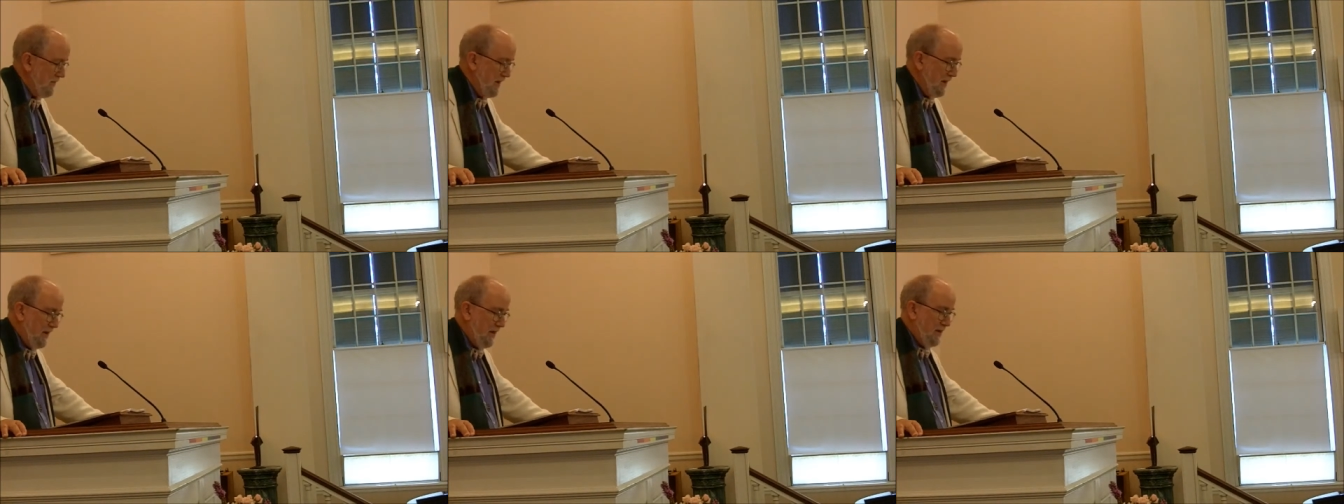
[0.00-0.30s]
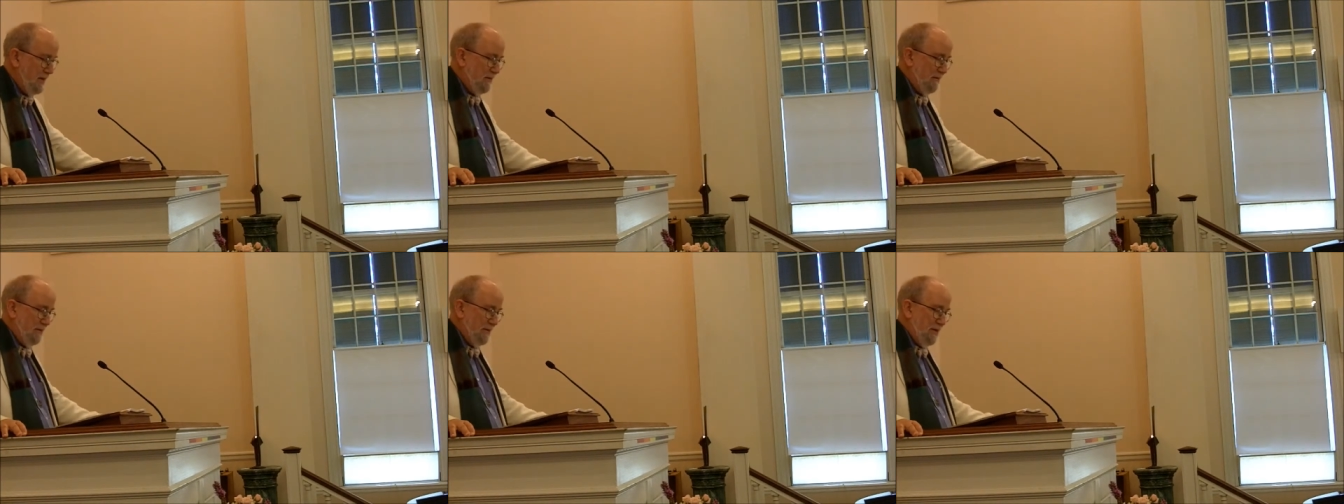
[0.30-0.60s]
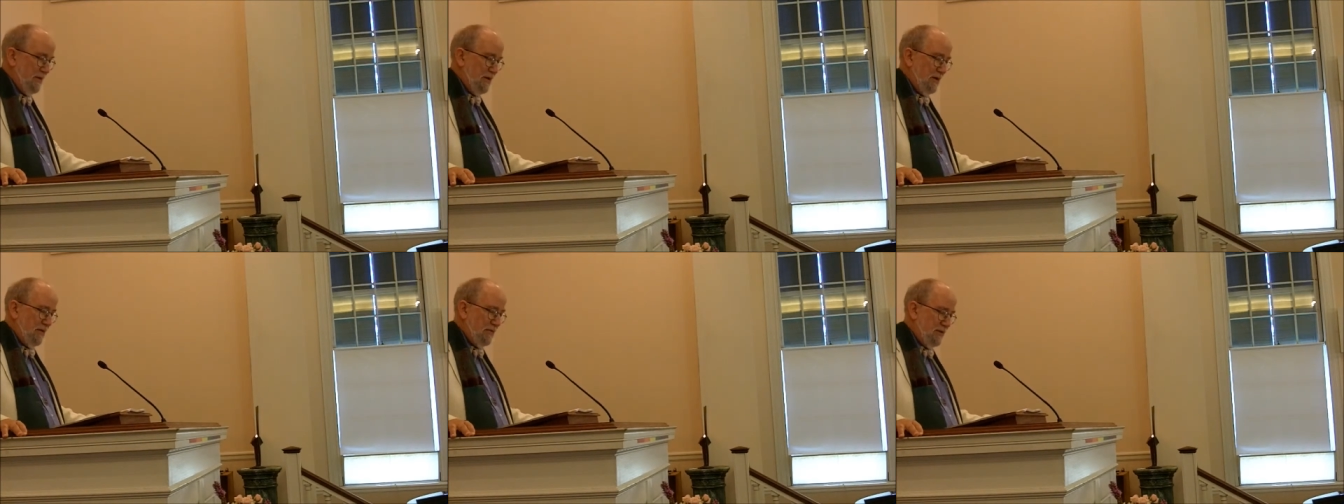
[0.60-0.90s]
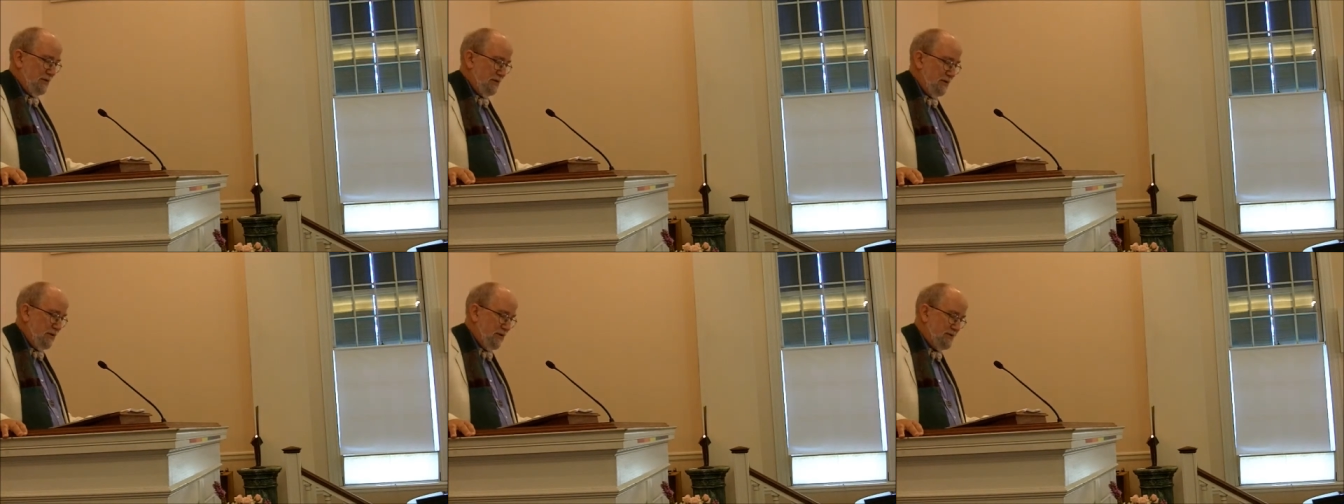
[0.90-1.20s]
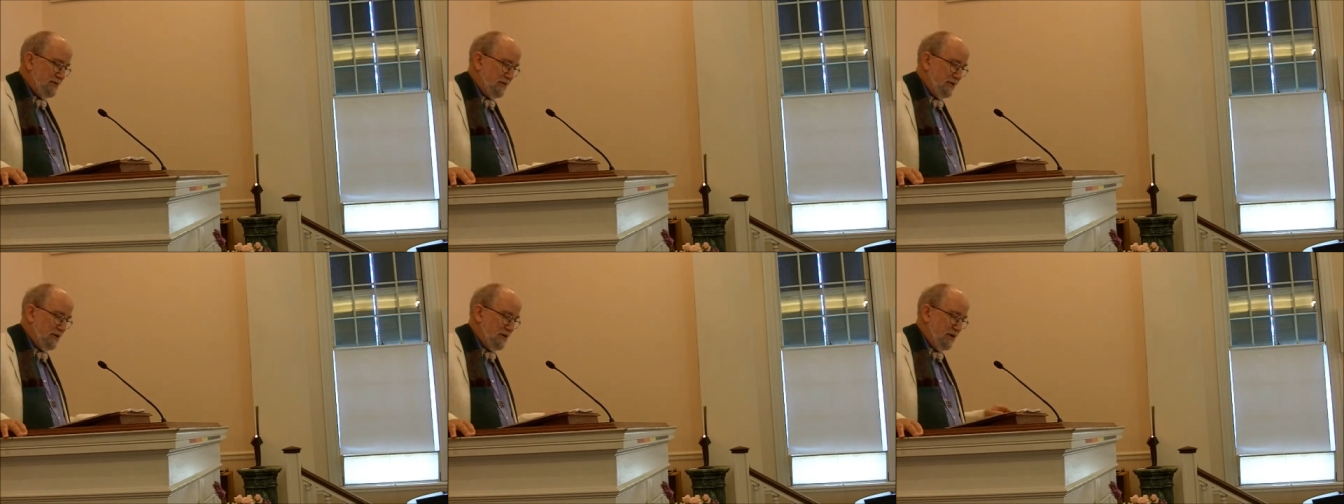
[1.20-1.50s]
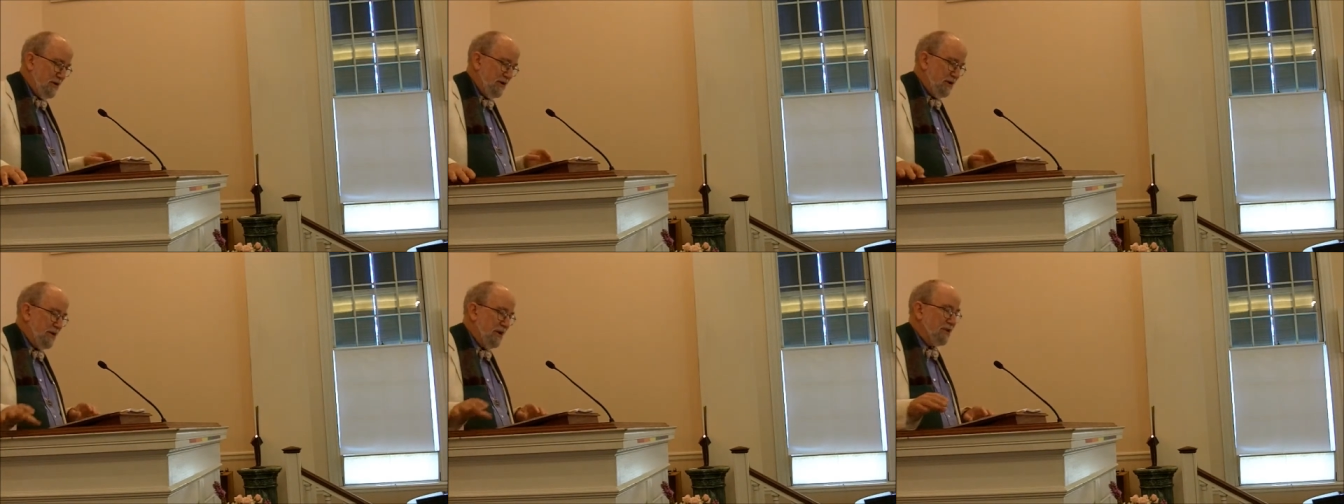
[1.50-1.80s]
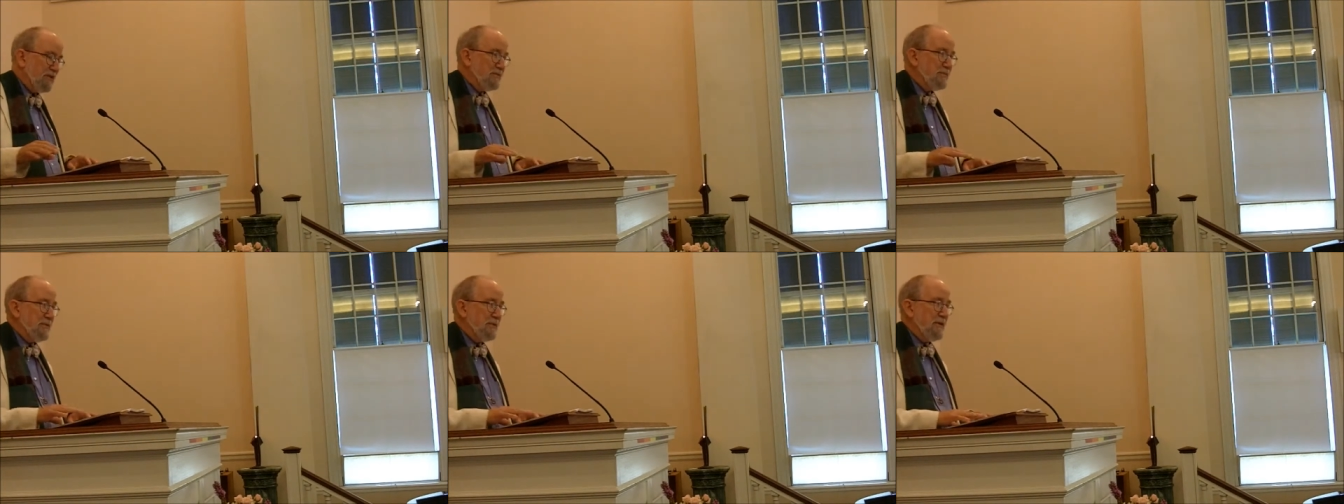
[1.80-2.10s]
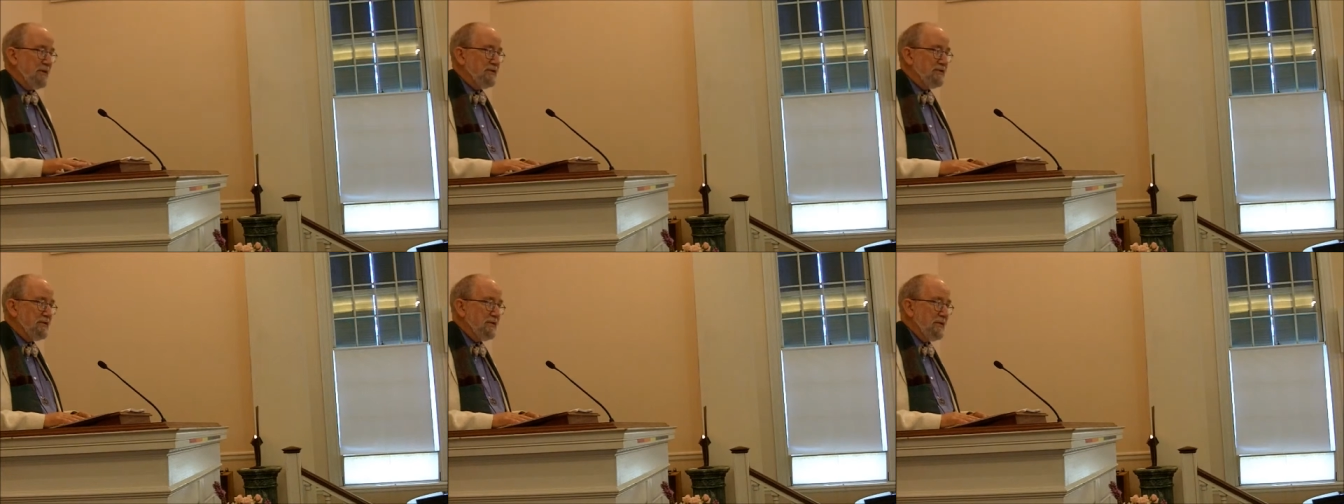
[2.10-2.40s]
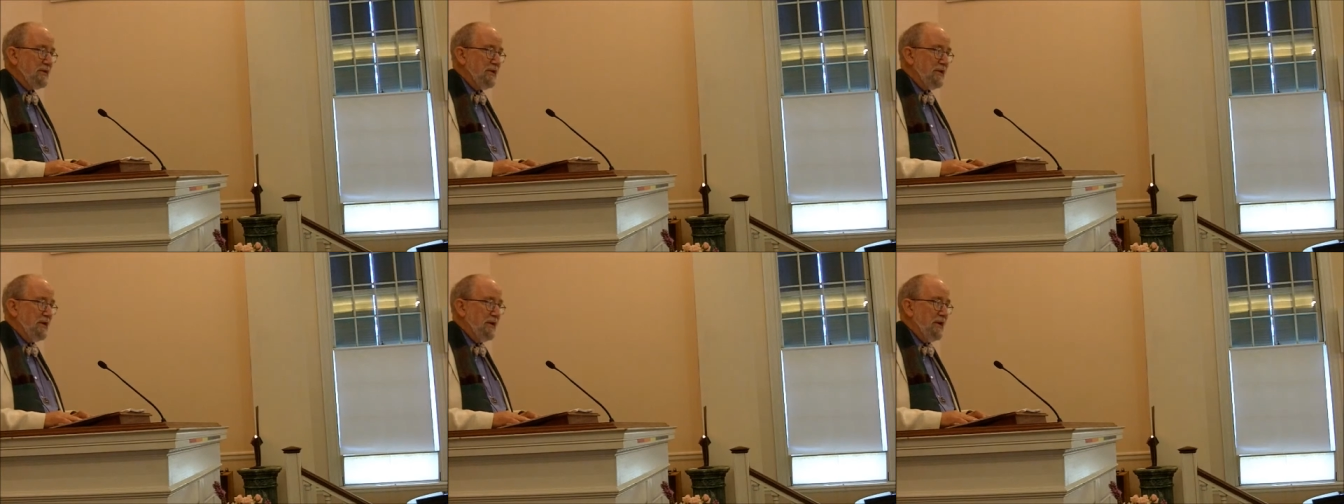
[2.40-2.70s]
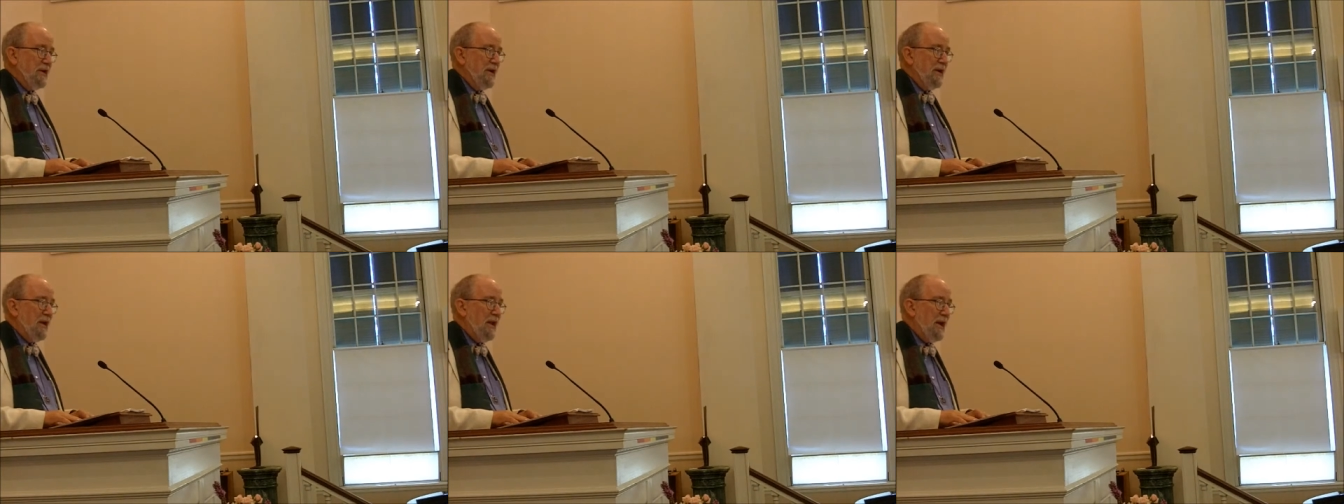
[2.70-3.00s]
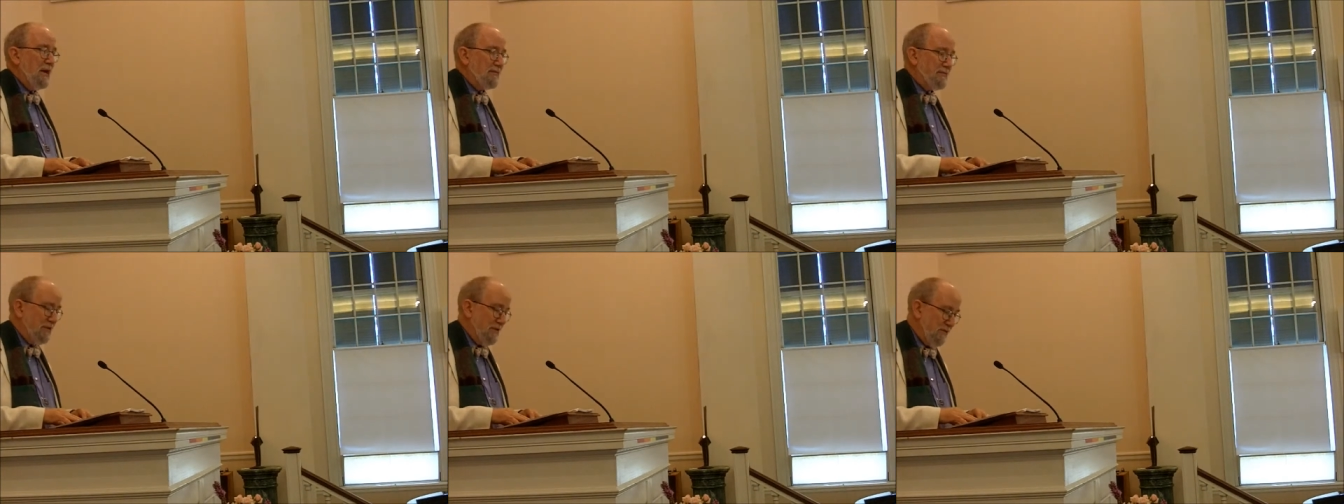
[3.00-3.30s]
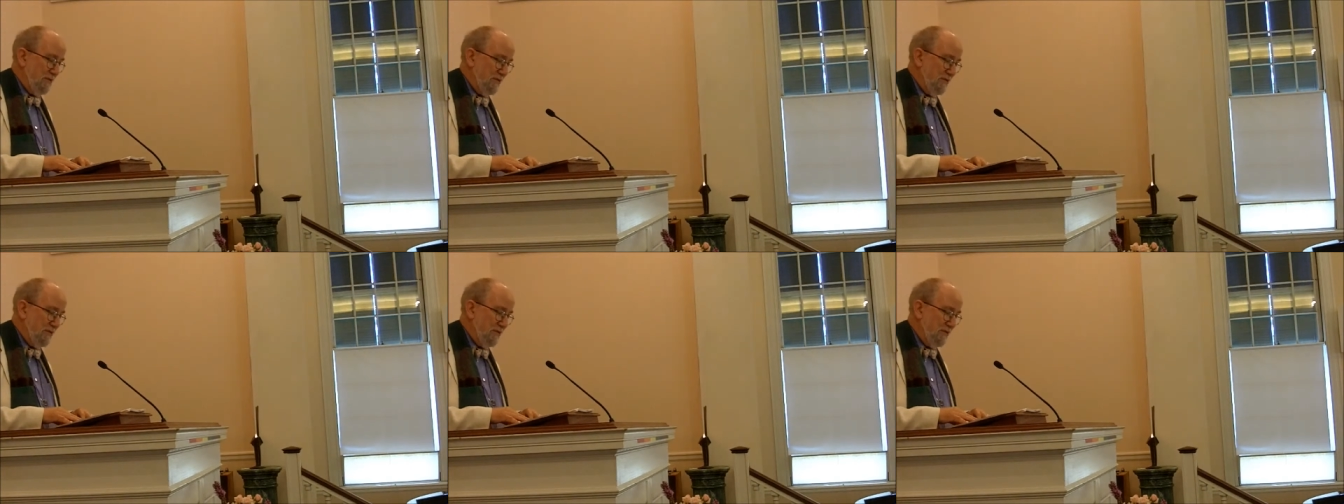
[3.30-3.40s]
fan of the Lewis and Clark expedition, and after